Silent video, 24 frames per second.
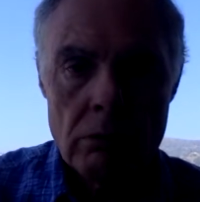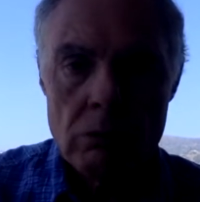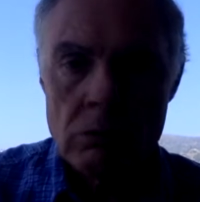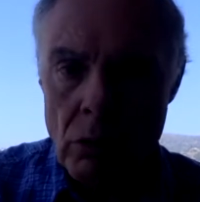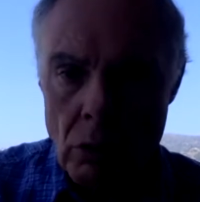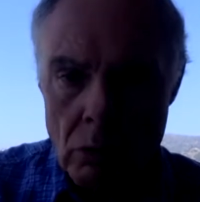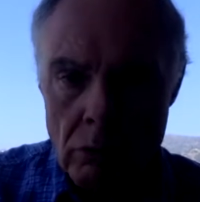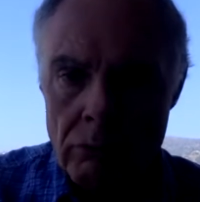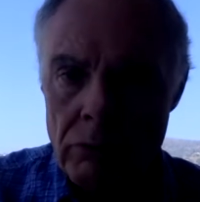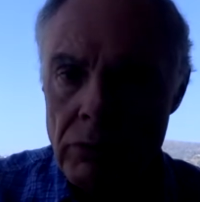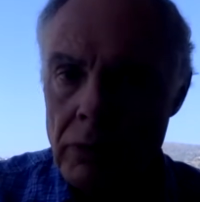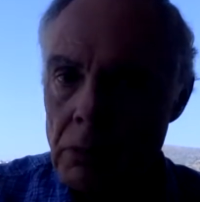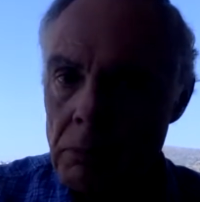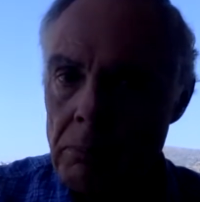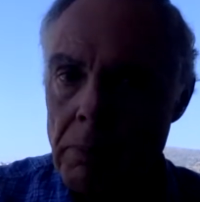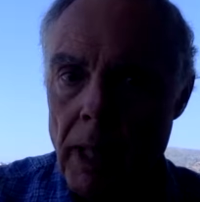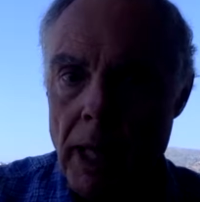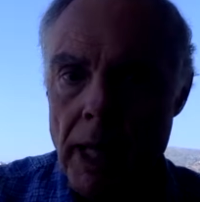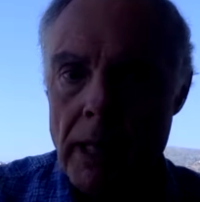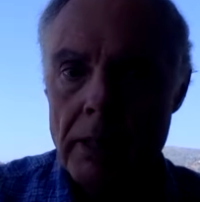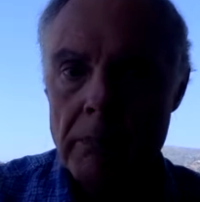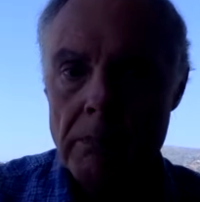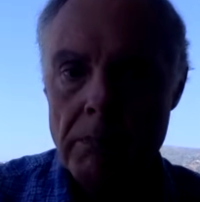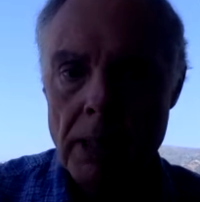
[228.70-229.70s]
don't feel
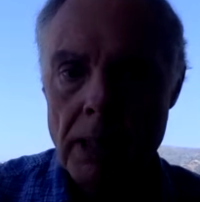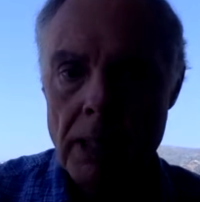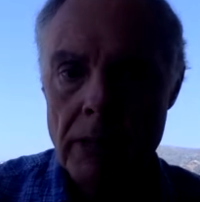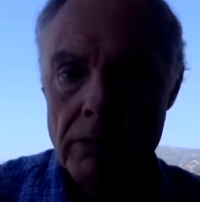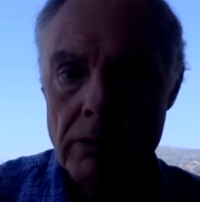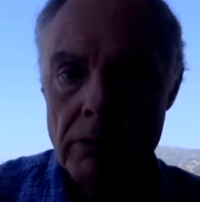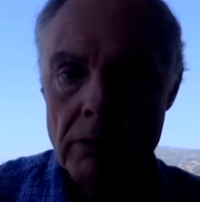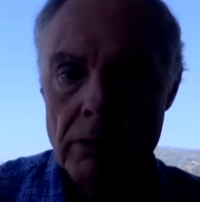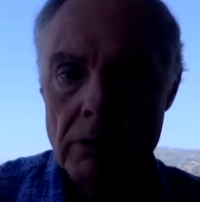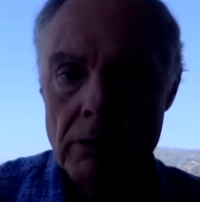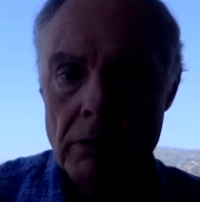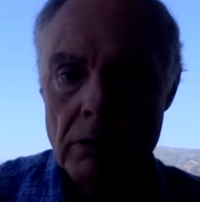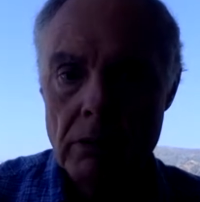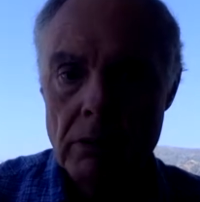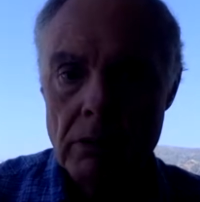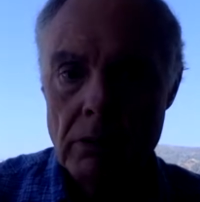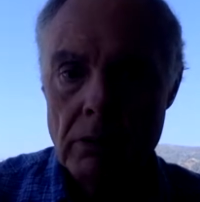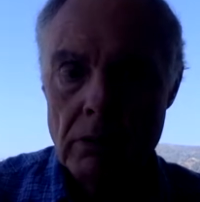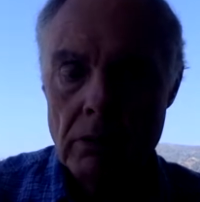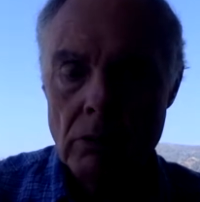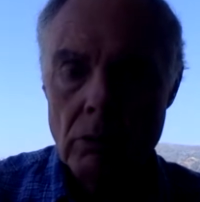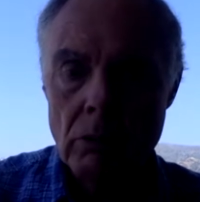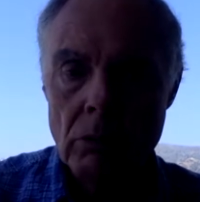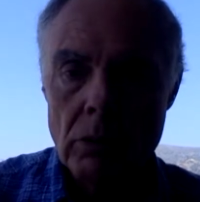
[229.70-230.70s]
bad about it.
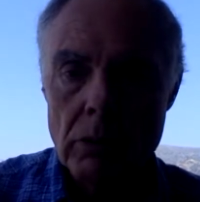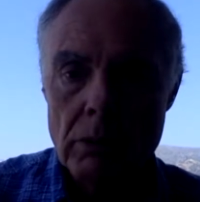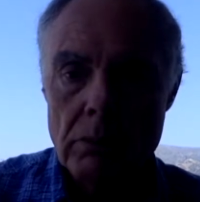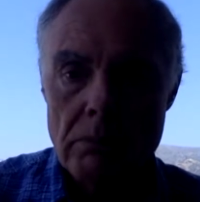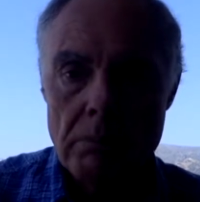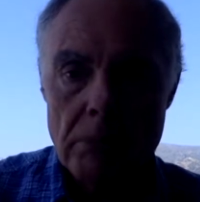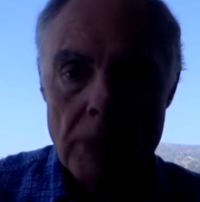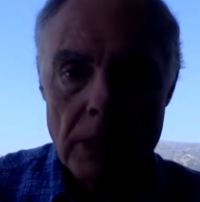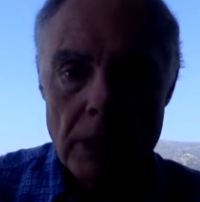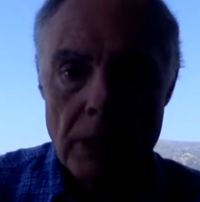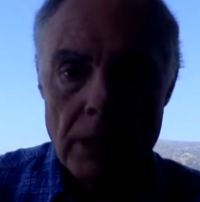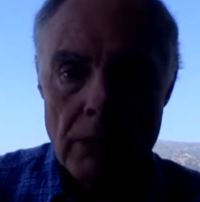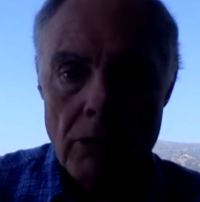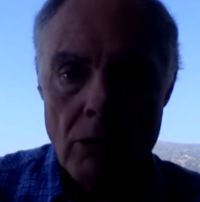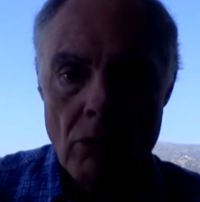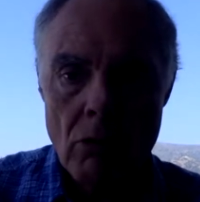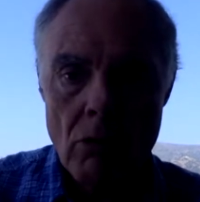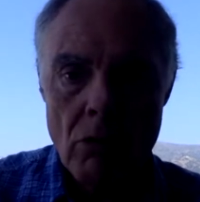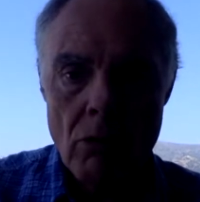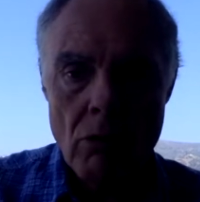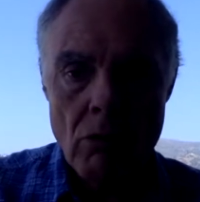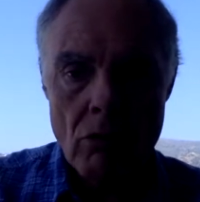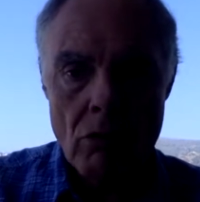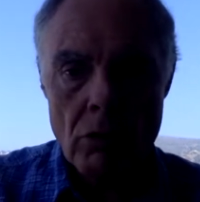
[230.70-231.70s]
What it means
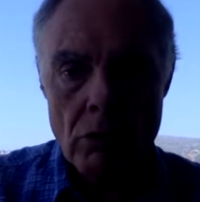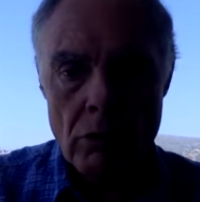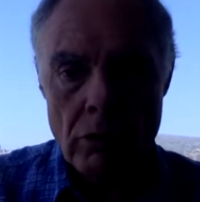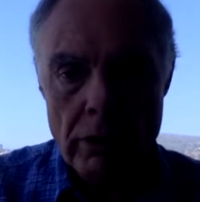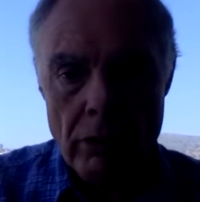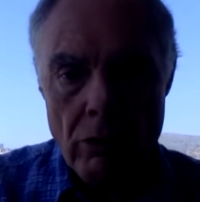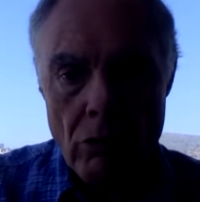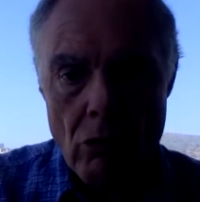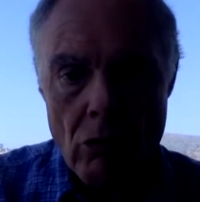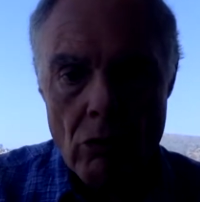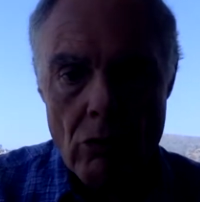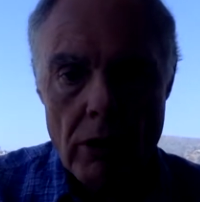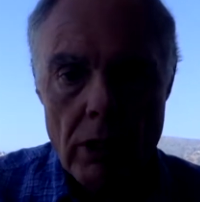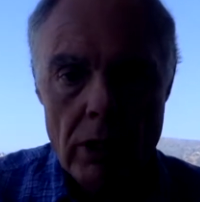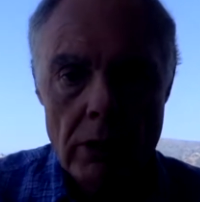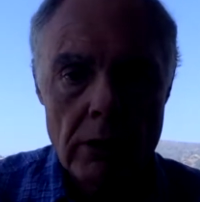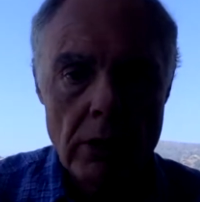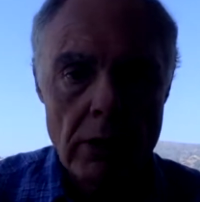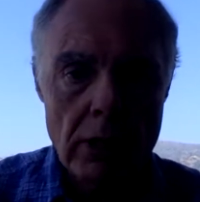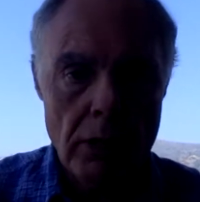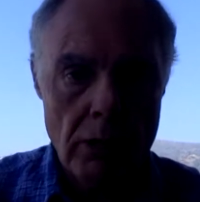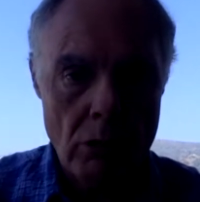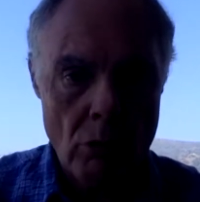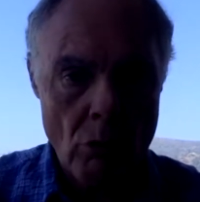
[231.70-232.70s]
is you're
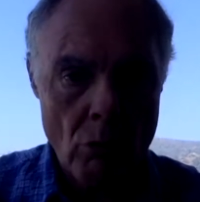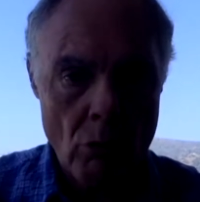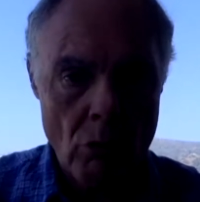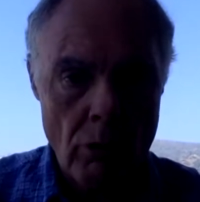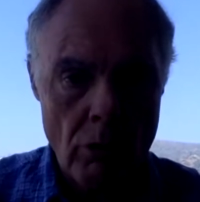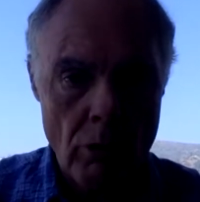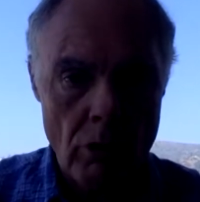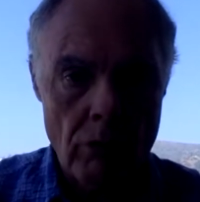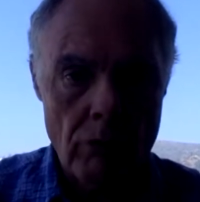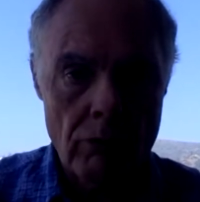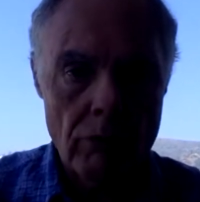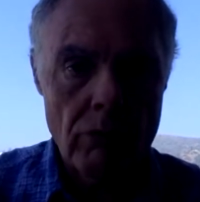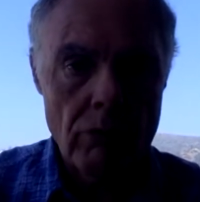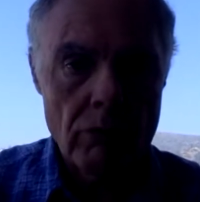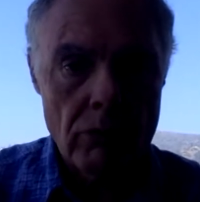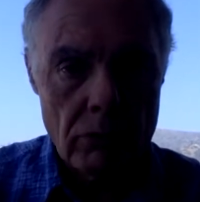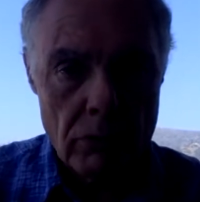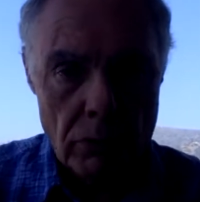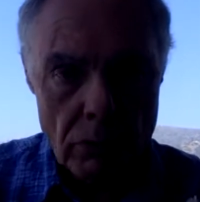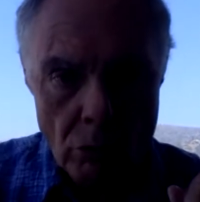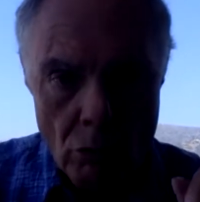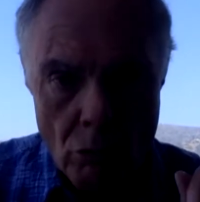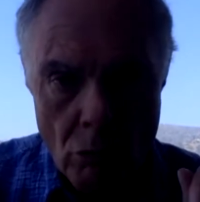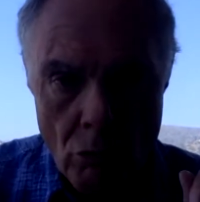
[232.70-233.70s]
extending yourself,
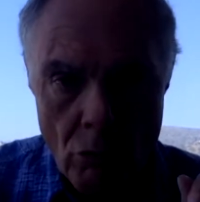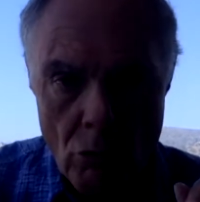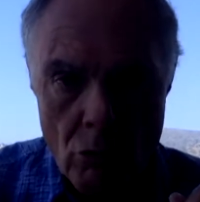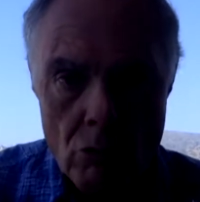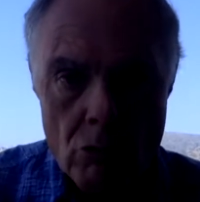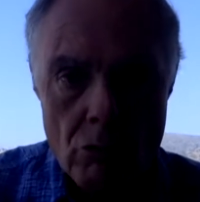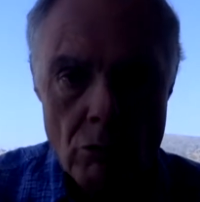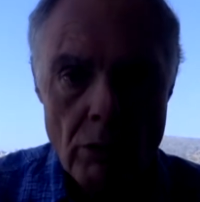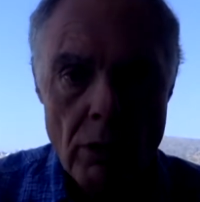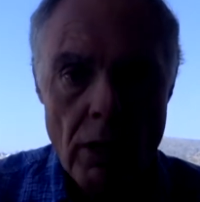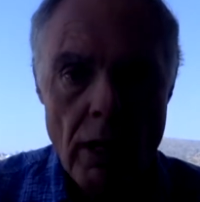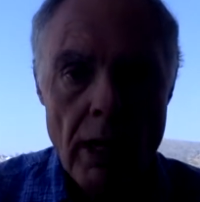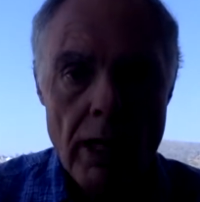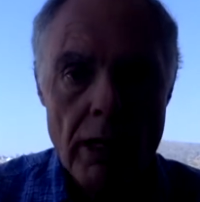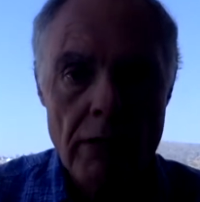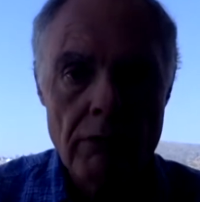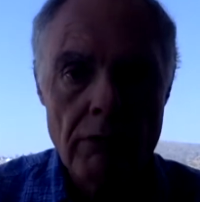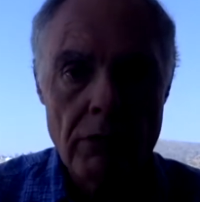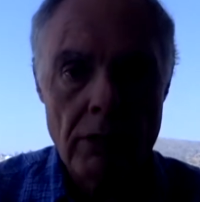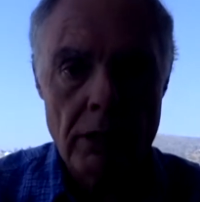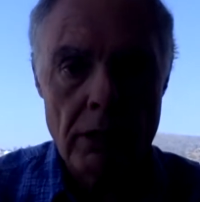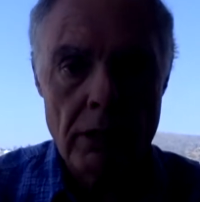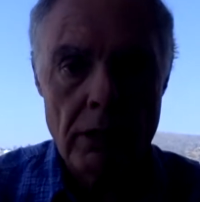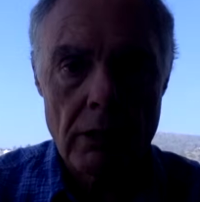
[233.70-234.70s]
you're
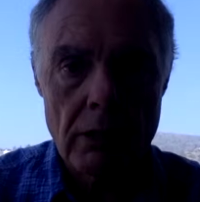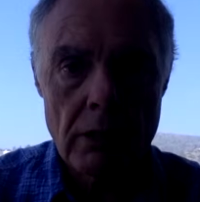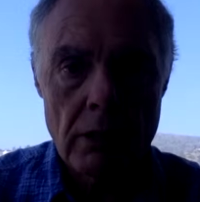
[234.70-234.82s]
striving,